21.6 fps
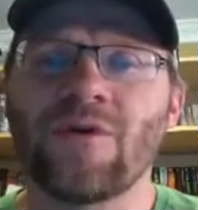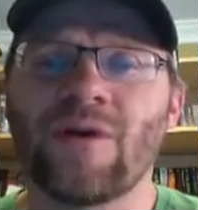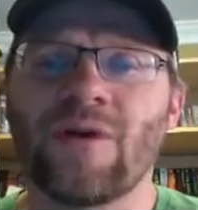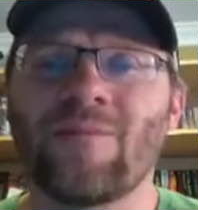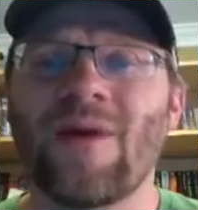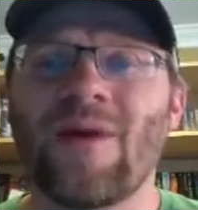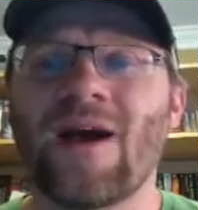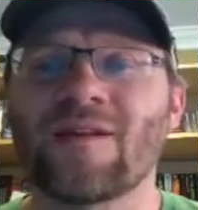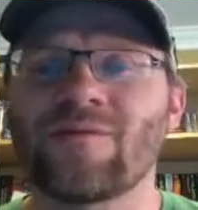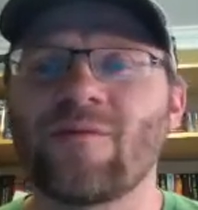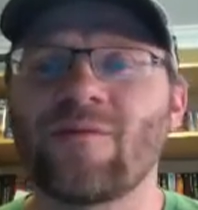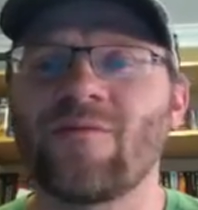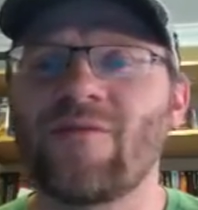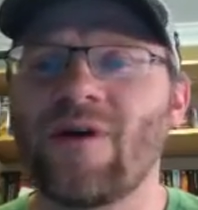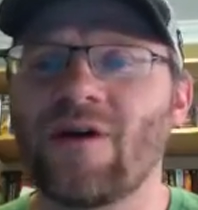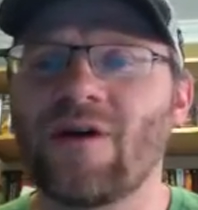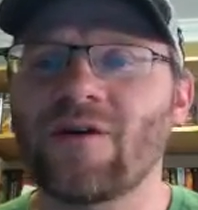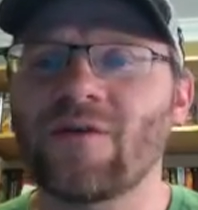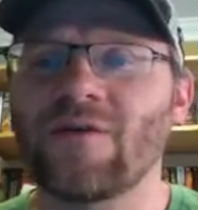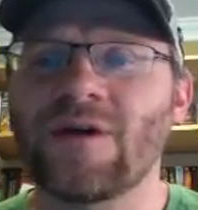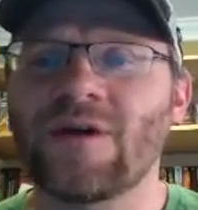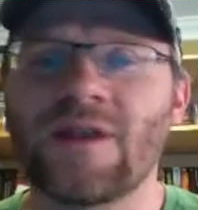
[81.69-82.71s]
a maximum
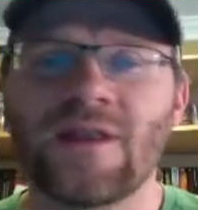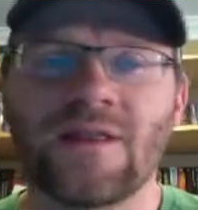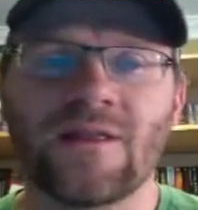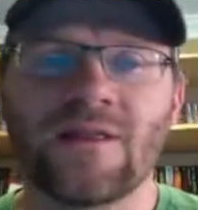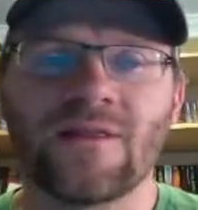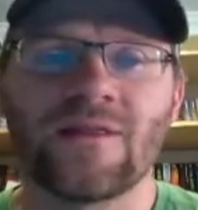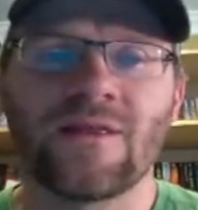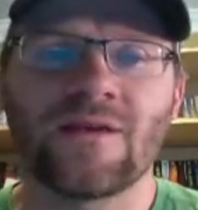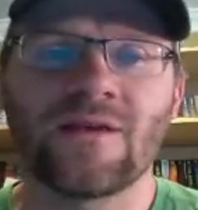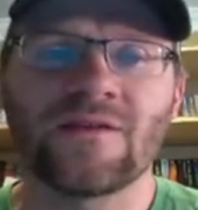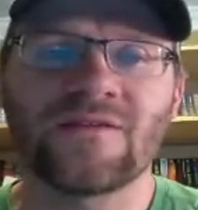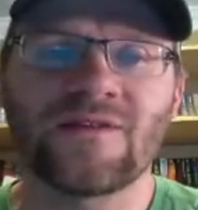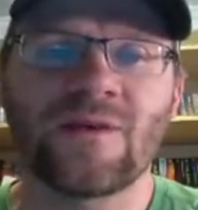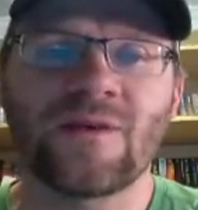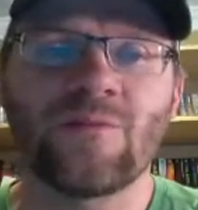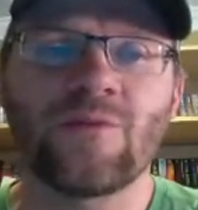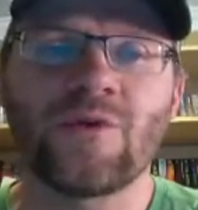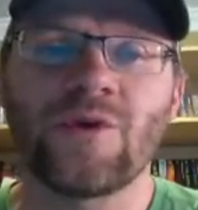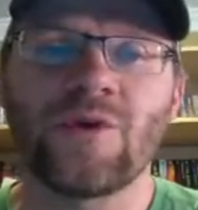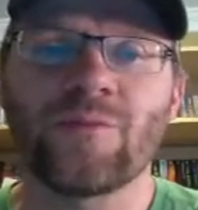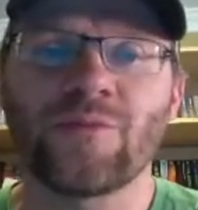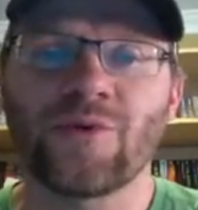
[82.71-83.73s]
value that the sum
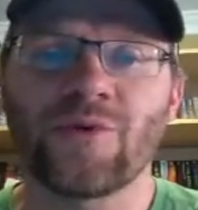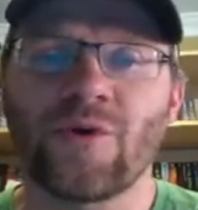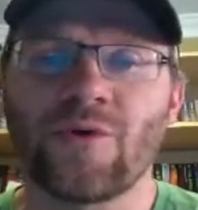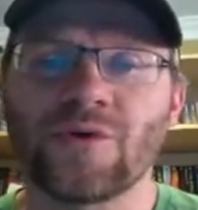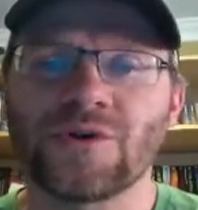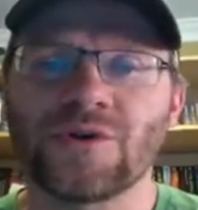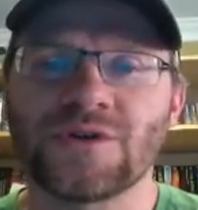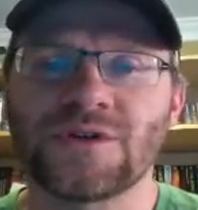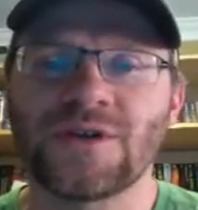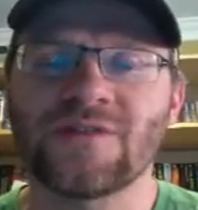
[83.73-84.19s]
would approach.